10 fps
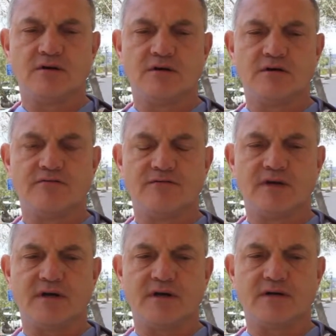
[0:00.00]
of
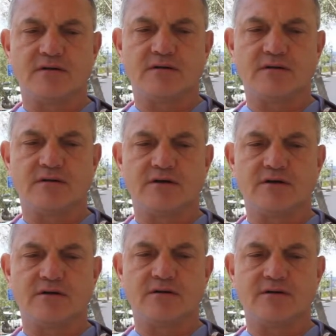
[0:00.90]
uh,
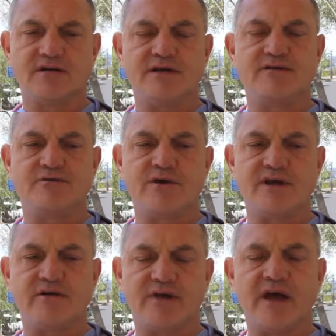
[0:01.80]

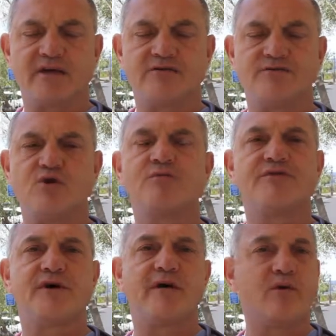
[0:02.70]
T3 or the active form
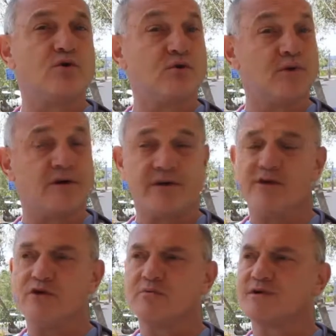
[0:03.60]
of thyroid hormone
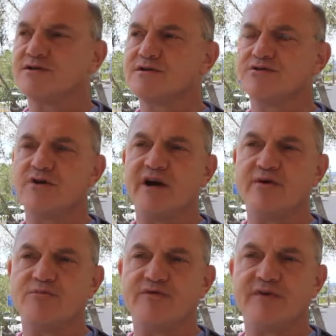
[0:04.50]
in humans to try
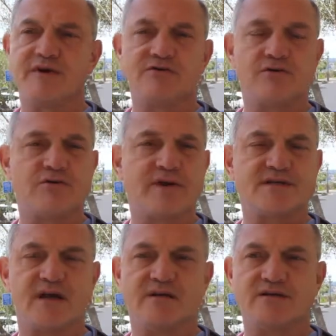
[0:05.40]
to prevent or
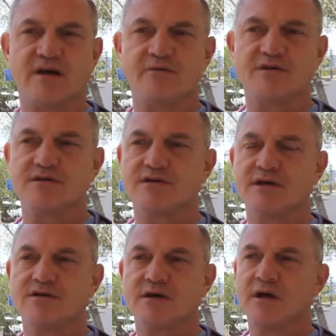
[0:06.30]
arrest Alzheimer's
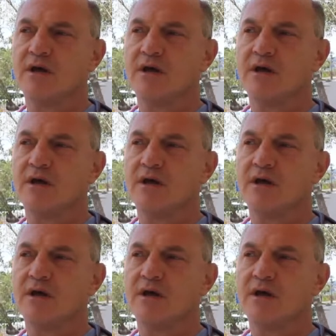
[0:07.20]
disease,